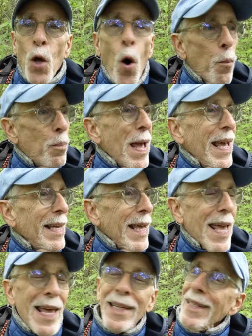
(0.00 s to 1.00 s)
Don't pay
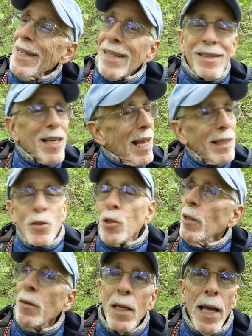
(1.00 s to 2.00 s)
any
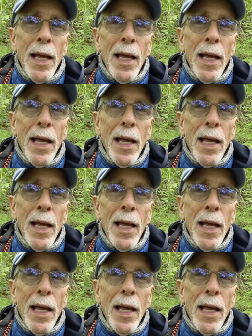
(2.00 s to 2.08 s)
attention to